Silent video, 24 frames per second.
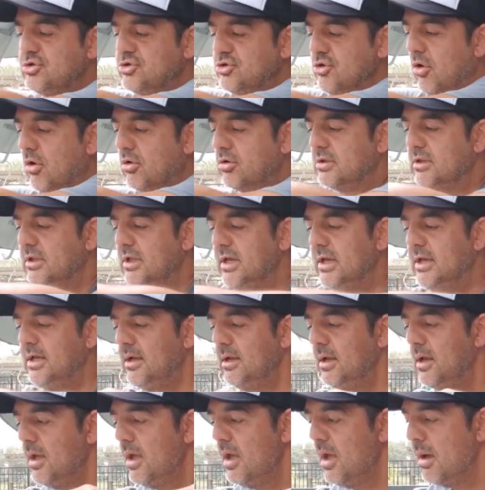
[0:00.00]
shortly.
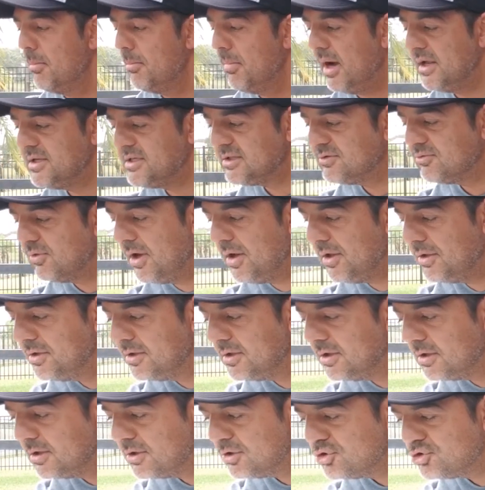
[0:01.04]
But I just wanted
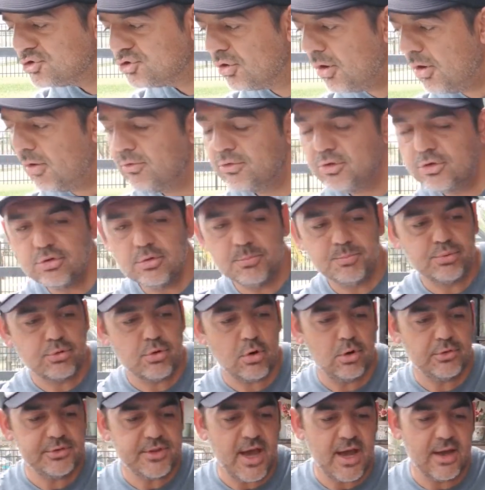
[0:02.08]
to show you the
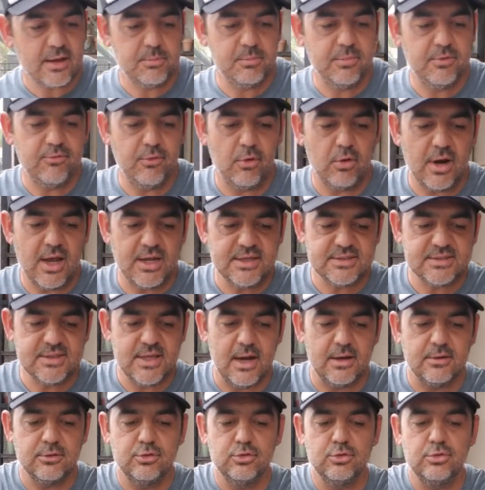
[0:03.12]
product before I
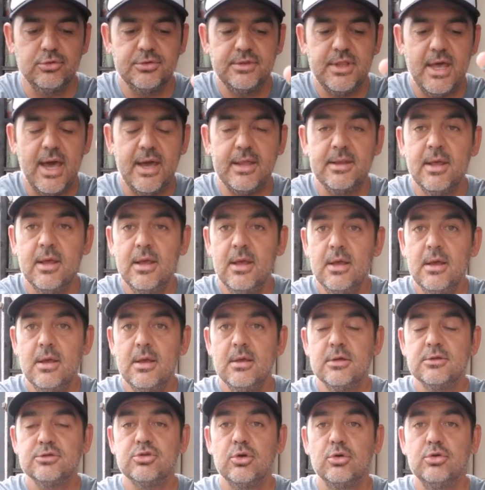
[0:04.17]
start doing that,
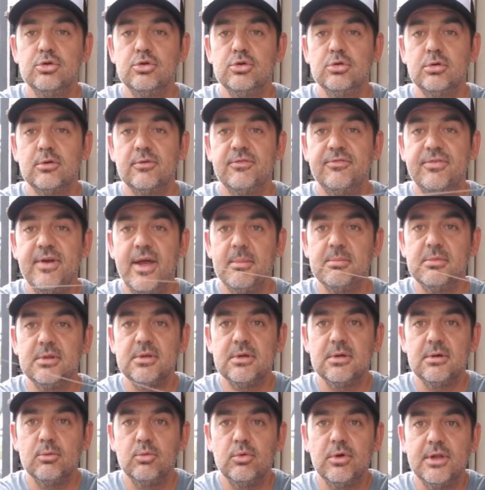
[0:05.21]
so you're
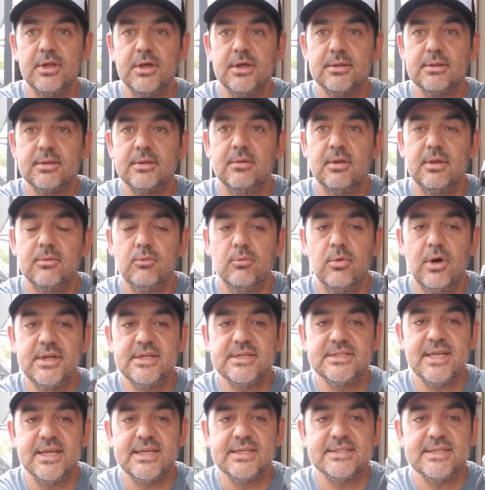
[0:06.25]
familiar with it, what
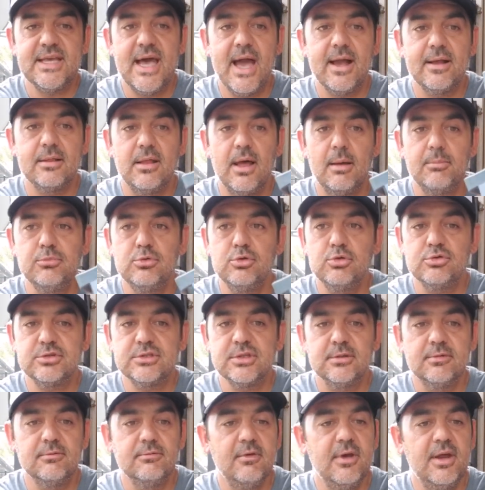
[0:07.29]
is exactly I'm
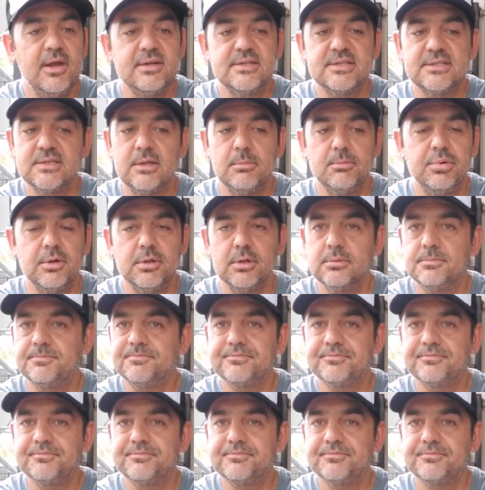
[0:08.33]
using. Very simple,